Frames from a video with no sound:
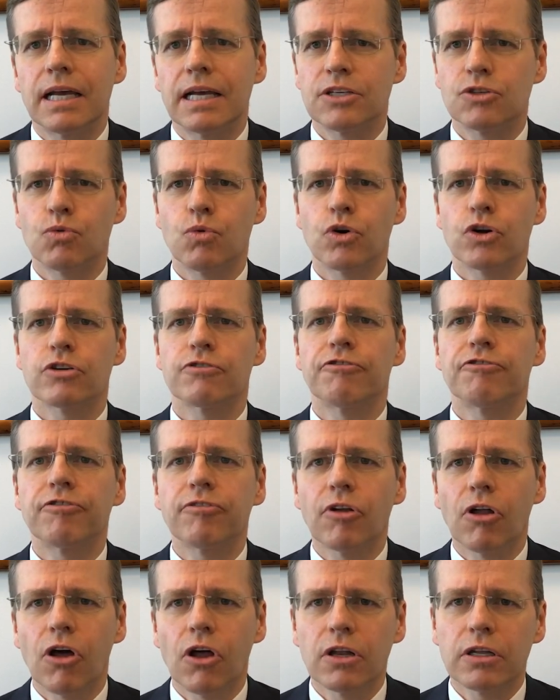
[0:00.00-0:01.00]
has worked
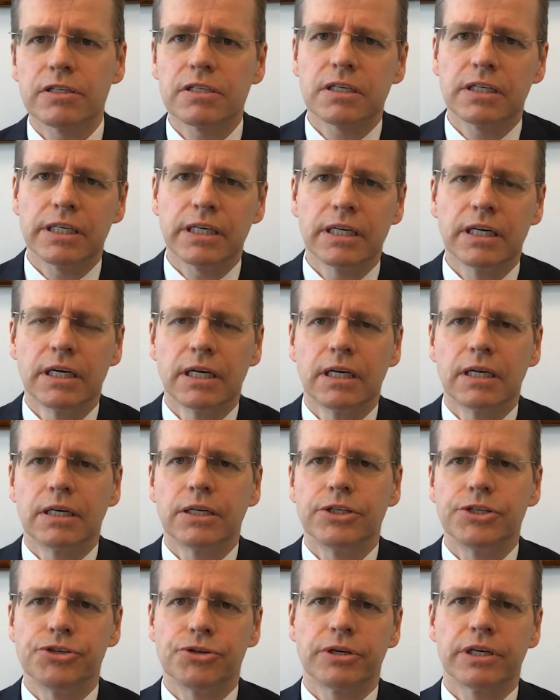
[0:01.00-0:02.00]
flawlessly
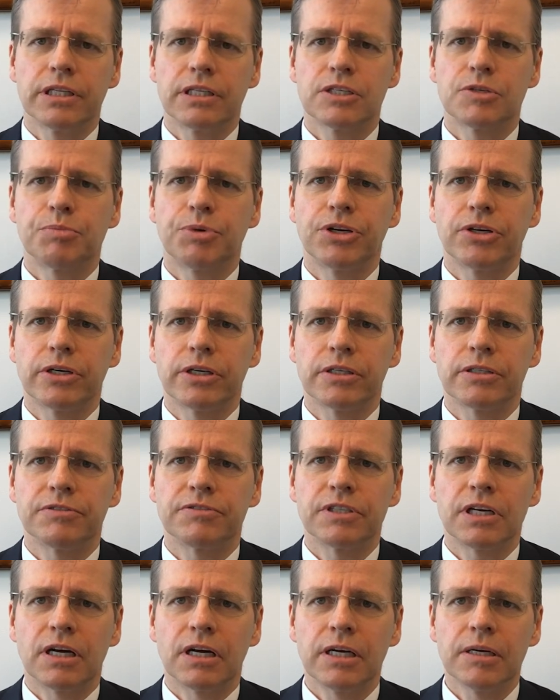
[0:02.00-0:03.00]
during this period
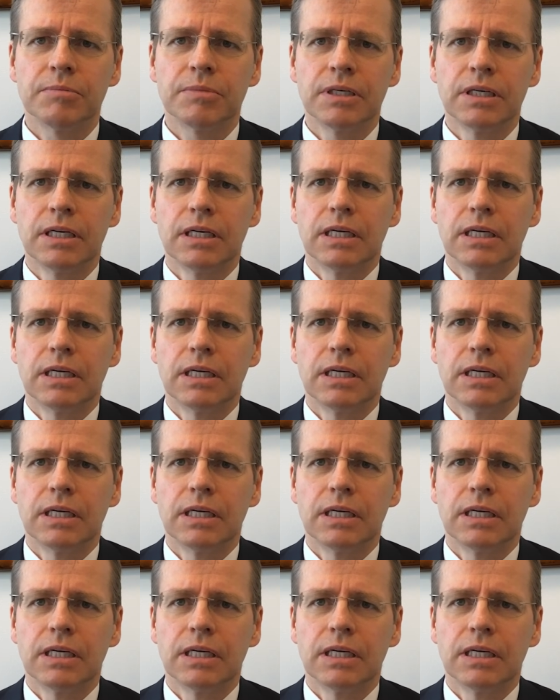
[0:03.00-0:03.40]
of time.